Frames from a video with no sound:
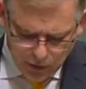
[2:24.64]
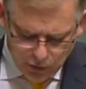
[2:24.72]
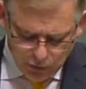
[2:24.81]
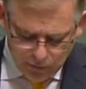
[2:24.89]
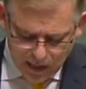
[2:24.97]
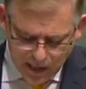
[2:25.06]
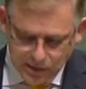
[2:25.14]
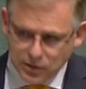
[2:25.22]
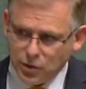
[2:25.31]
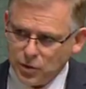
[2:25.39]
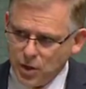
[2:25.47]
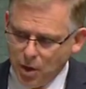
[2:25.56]

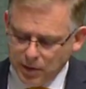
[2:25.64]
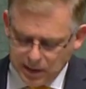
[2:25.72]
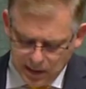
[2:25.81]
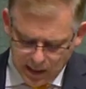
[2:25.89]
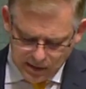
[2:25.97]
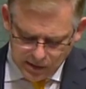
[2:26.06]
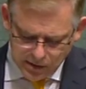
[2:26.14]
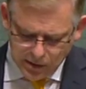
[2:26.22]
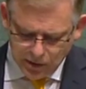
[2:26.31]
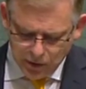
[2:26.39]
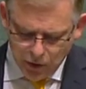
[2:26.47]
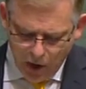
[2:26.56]
2,000 ongoing
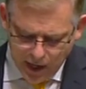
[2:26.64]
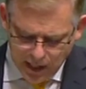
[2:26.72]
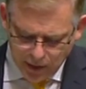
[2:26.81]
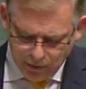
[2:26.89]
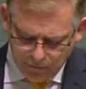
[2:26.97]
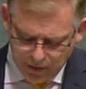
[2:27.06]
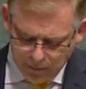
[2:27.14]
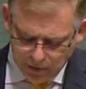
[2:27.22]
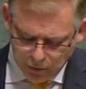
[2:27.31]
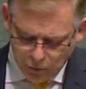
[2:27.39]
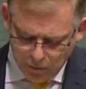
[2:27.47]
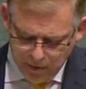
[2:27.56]
cases, 900
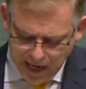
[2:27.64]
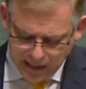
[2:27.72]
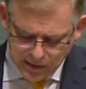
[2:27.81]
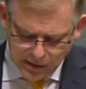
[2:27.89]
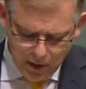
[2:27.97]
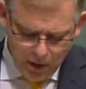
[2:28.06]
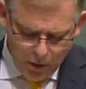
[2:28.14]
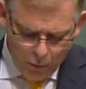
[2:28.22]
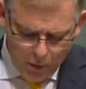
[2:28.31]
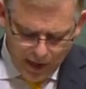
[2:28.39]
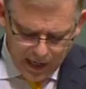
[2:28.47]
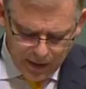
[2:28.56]
family court matters,
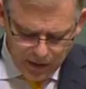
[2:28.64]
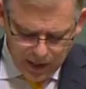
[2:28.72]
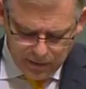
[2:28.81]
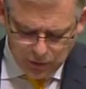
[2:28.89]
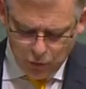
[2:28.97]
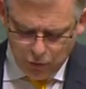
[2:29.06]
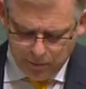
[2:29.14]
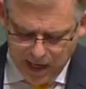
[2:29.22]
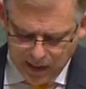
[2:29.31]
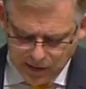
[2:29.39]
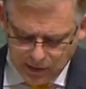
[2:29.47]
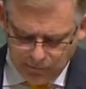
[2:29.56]
100 other court
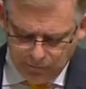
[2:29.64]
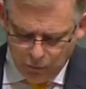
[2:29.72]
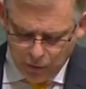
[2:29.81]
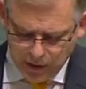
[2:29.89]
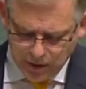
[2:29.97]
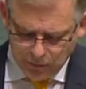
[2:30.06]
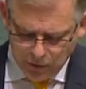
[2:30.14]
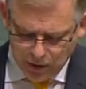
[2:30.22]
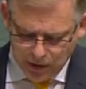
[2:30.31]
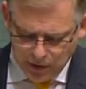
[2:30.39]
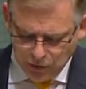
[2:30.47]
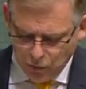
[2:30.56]
matters and 40
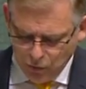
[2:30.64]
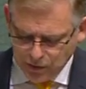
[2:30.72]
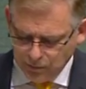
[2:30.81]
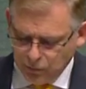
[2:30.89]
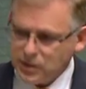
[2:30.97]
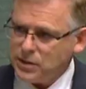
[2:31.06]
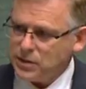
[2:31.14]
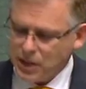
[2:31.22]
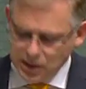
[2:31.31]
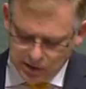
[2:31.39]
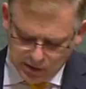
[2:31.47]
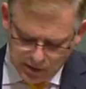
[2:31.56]
community talks and
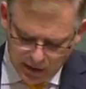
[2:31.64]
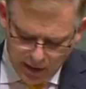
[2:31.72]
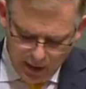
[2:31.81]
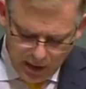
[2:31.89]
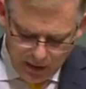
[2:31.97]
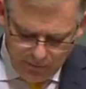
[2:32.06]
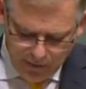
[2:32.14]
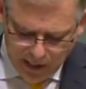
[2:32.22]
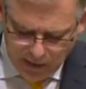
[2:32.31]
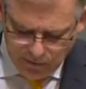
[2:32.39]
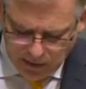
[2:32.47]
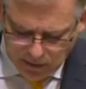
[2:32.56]
presentations. If
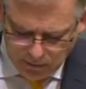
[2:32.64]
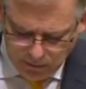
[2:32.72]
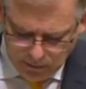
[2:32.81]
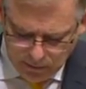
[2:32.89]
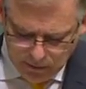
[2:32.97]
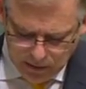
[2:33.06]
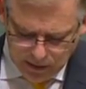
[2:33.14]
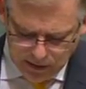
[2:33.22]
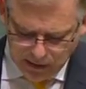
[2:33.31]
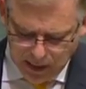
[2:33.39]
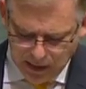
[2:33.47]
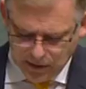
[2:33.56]
anything, these
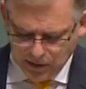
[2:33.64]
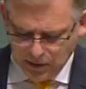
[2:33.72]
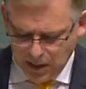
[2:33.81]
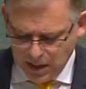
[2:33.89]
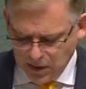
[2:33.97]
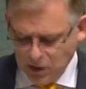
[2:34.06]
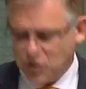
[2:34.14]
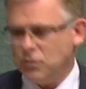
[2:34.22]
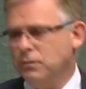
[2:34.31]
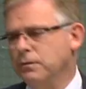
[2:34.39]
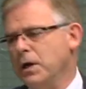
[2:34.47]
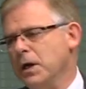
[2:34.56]
centres need
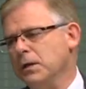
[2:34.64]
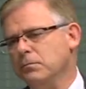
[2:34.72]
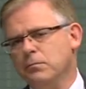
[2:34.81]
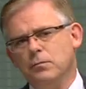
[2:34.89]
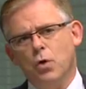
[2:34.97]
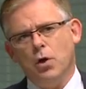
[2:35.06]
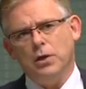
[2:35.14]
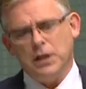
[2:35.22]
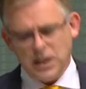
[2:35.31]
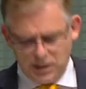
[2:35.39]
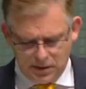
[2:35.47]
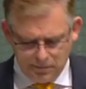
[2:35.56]
additional funding, not
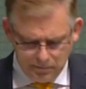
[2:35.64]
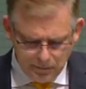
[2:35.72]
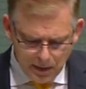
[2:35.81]
less.